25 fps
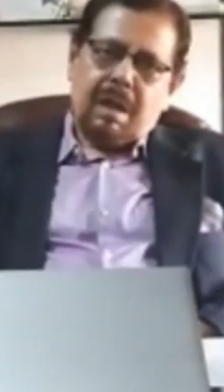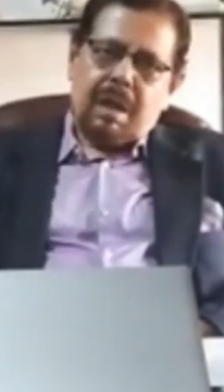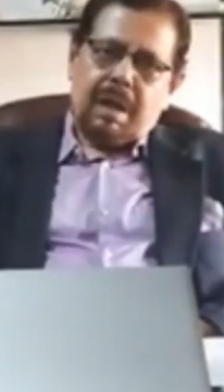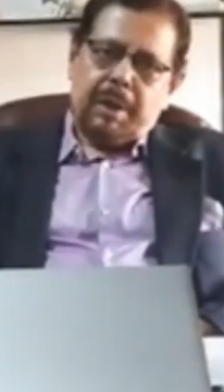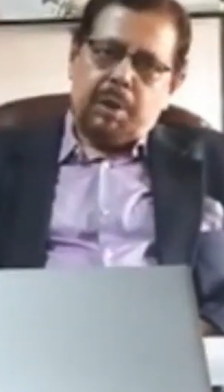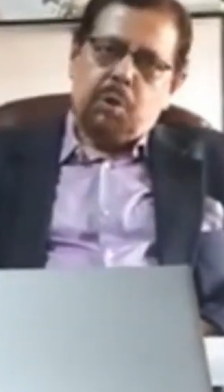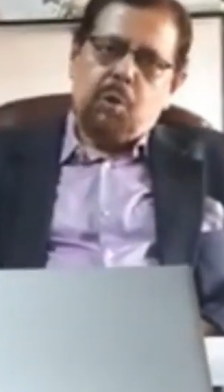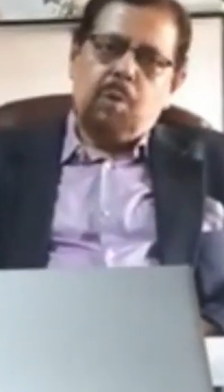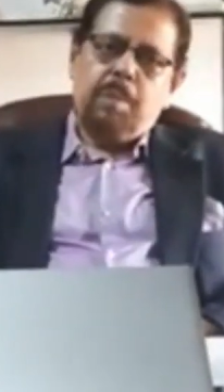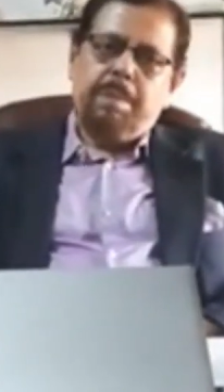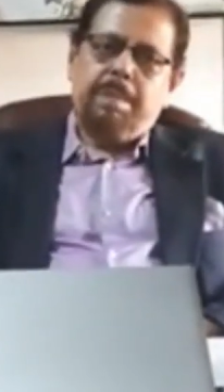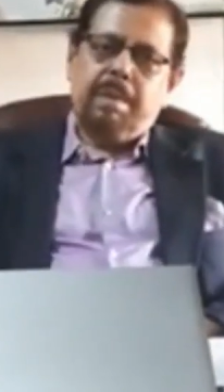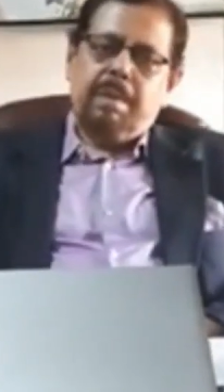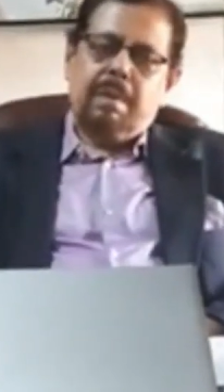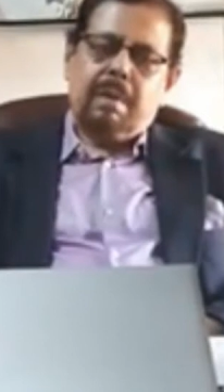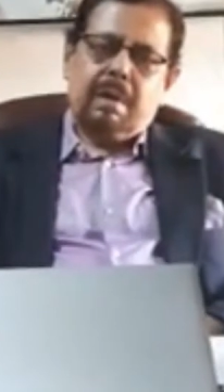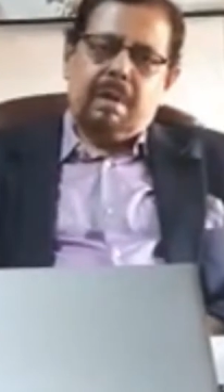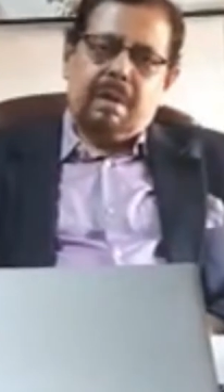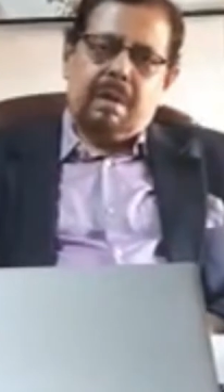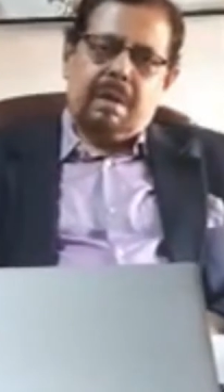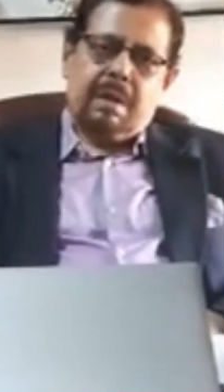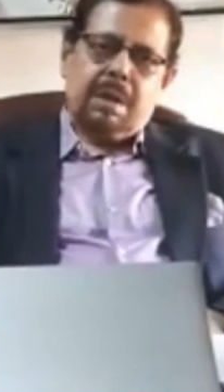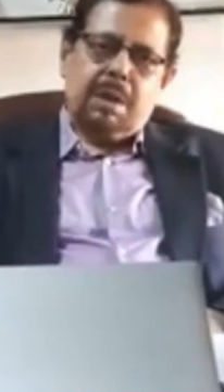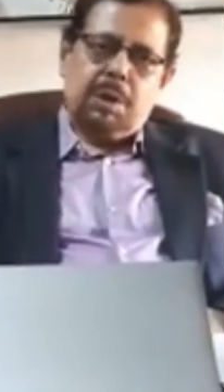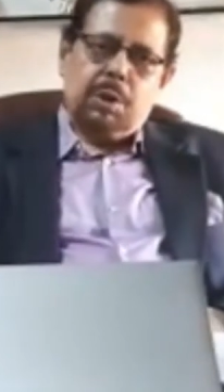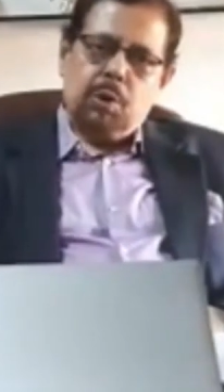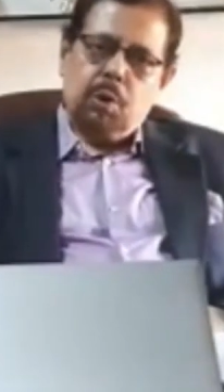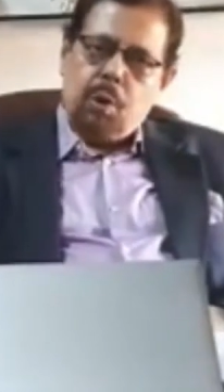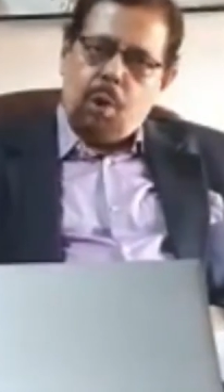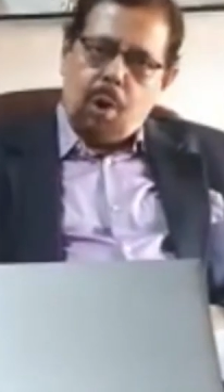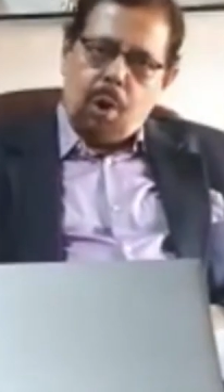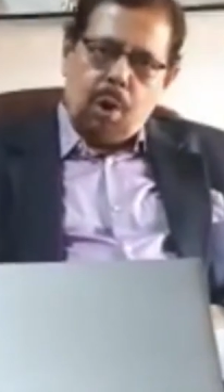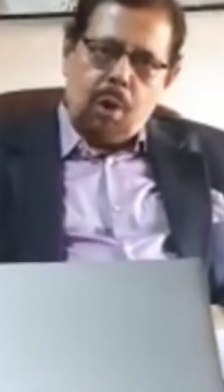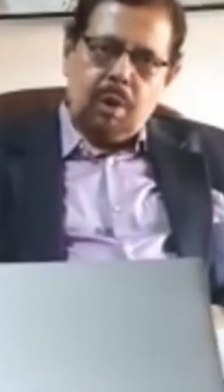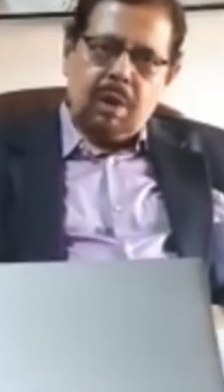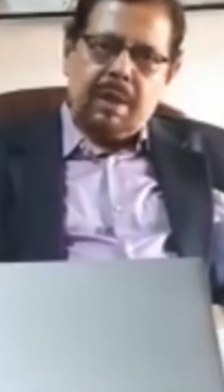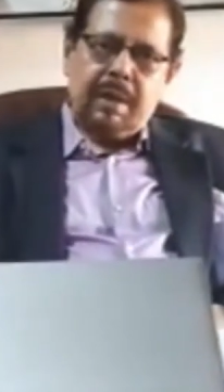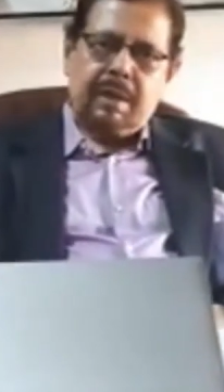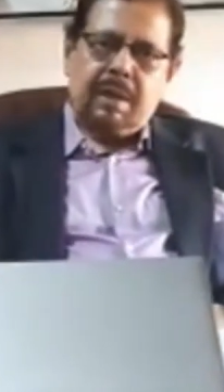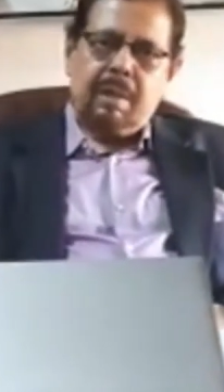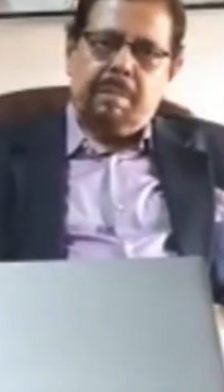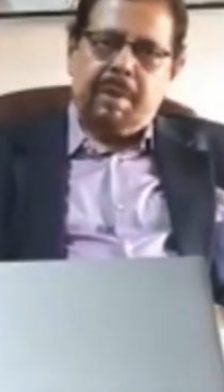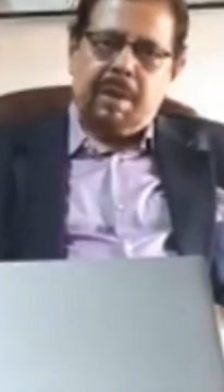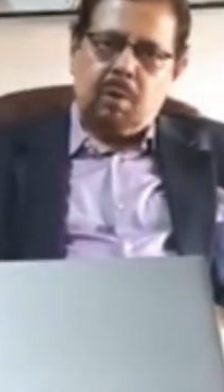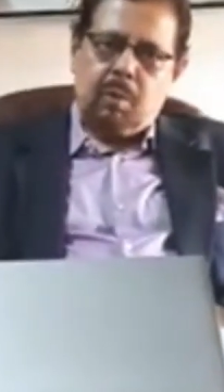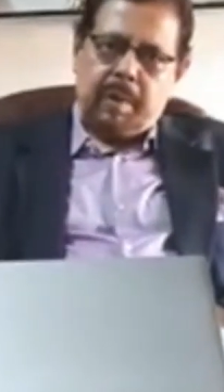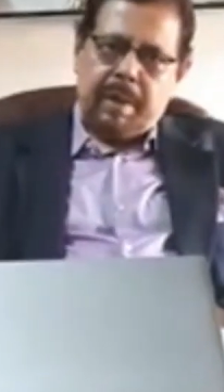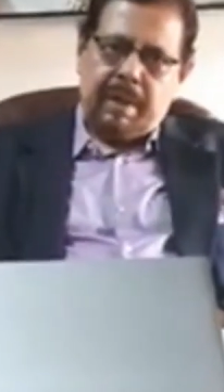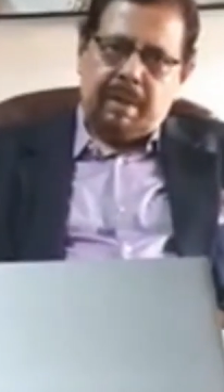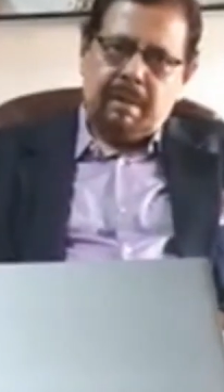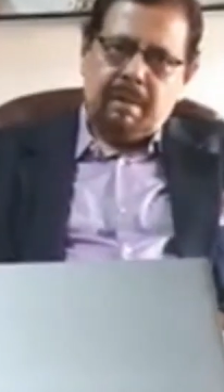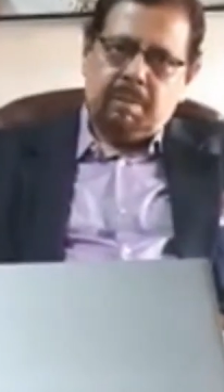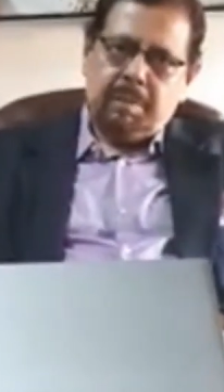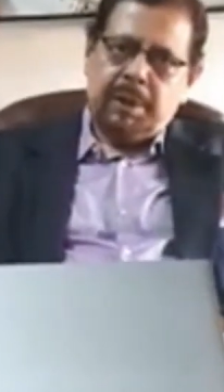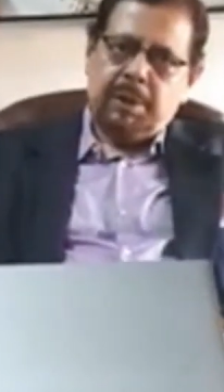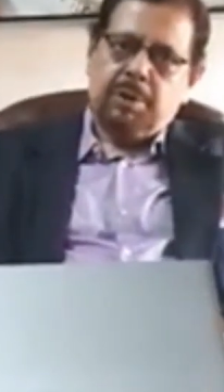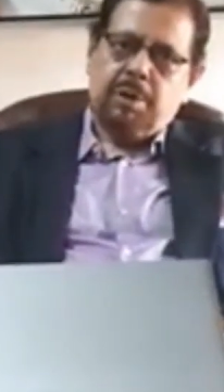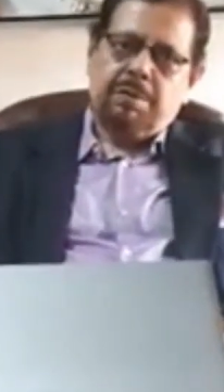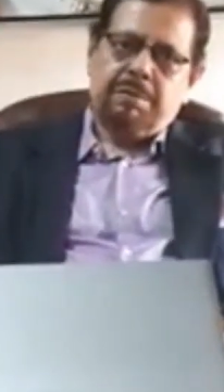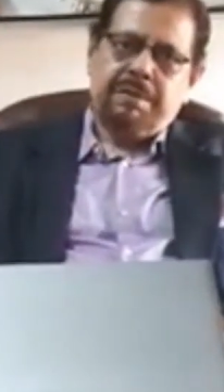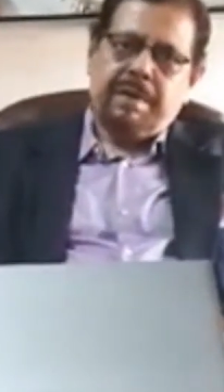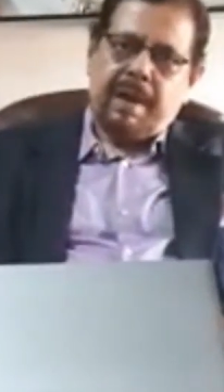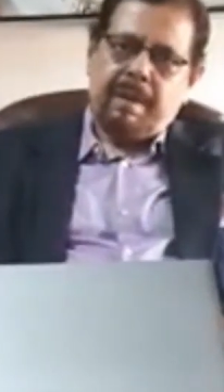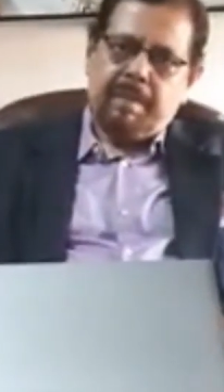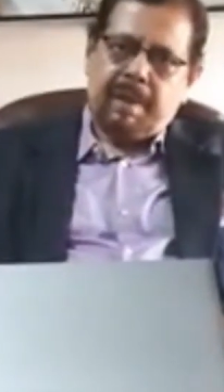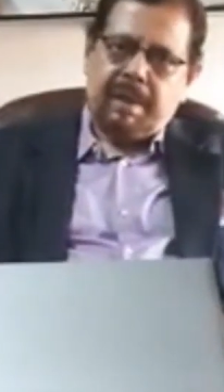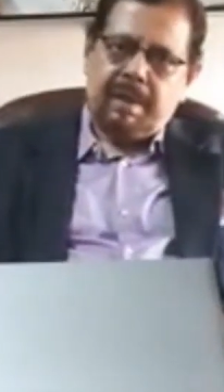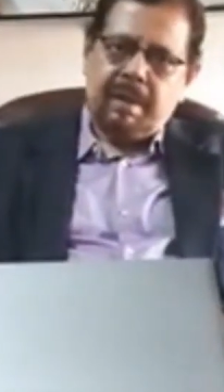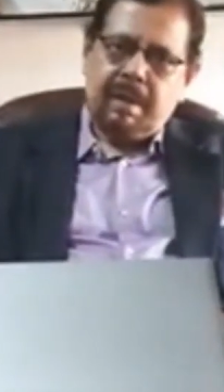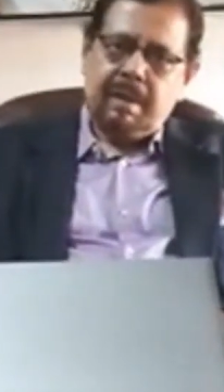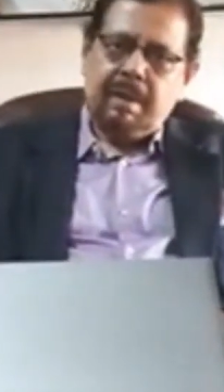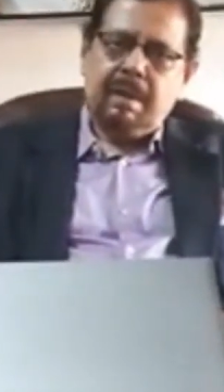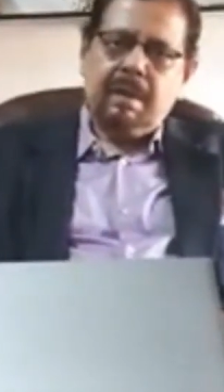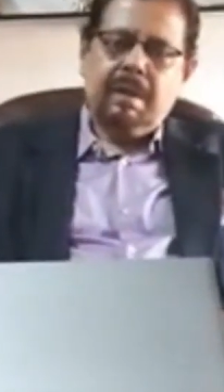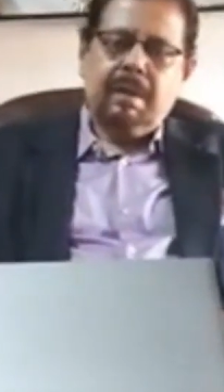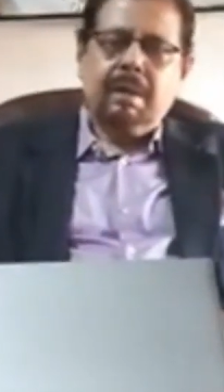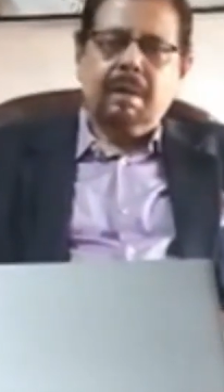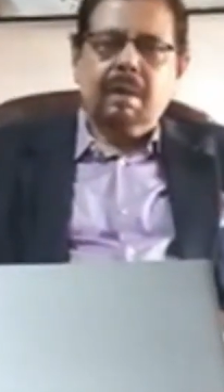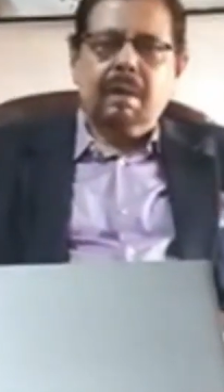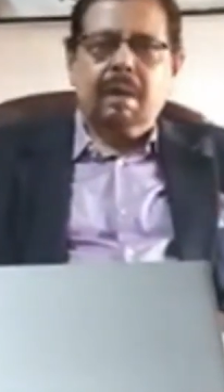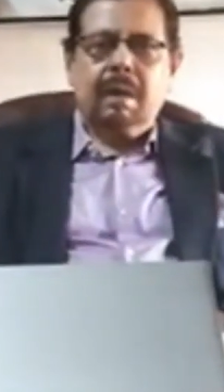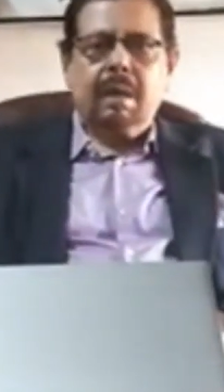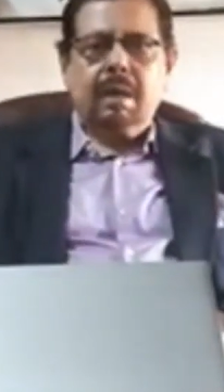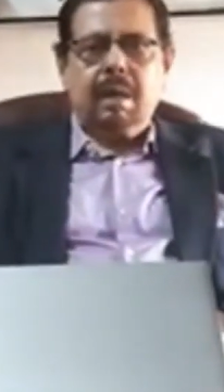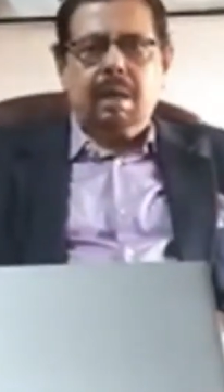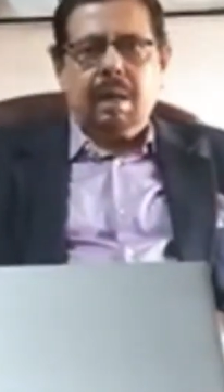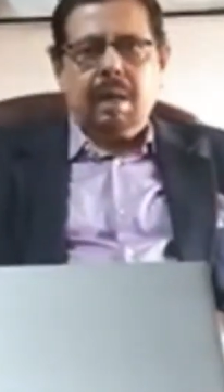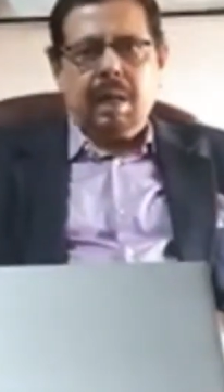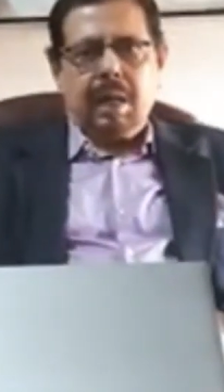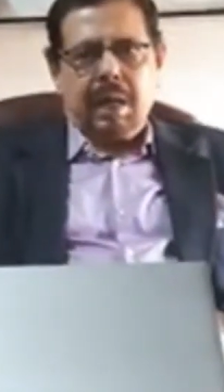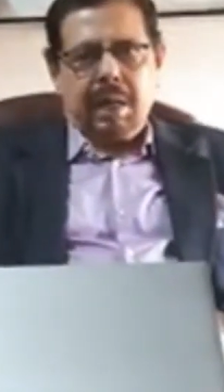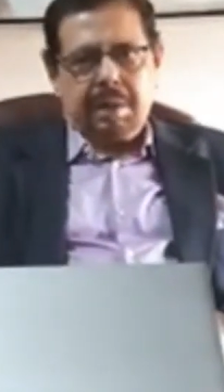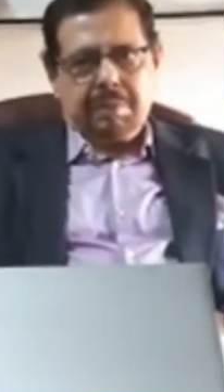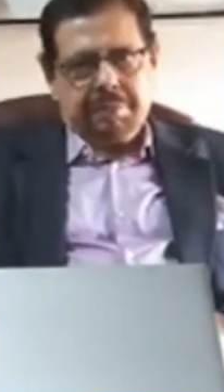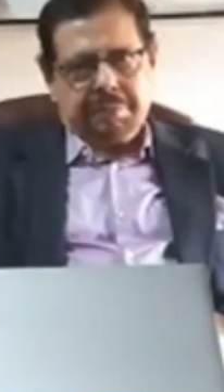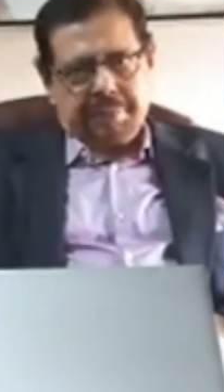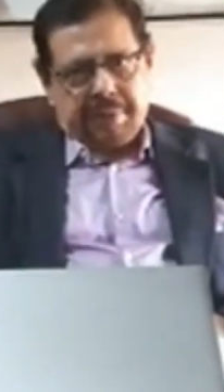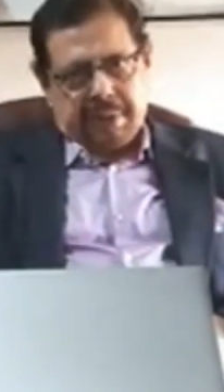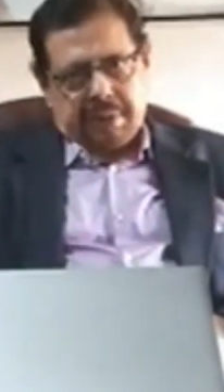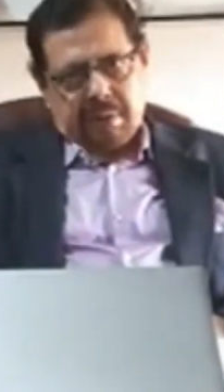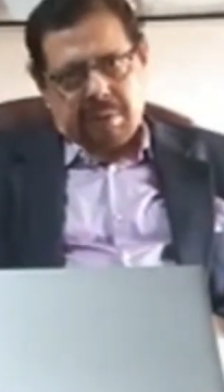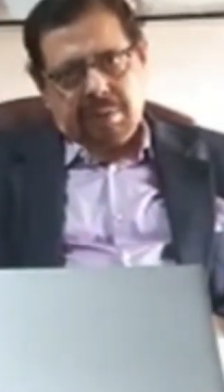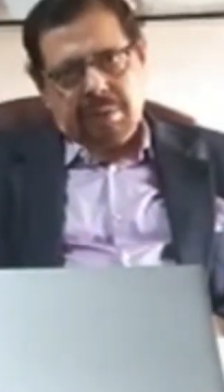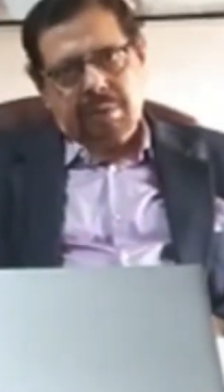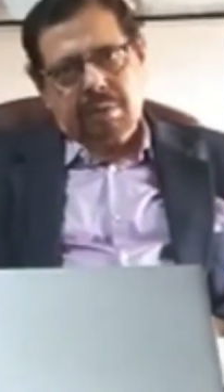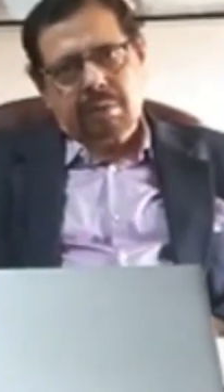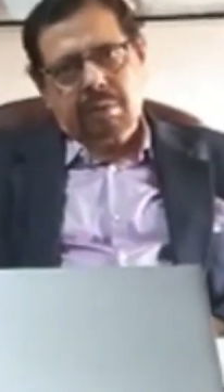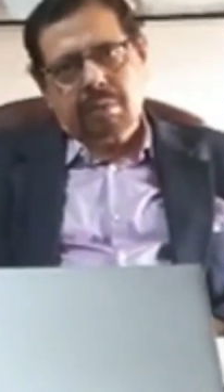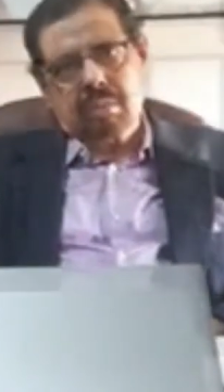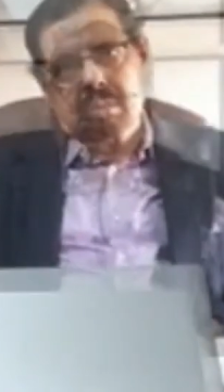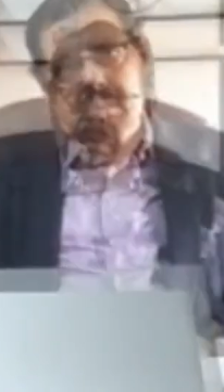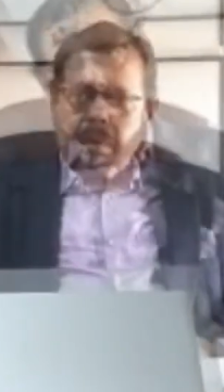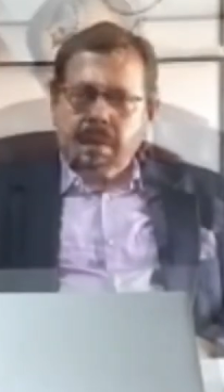I hope you all are keeping well with your family and friends.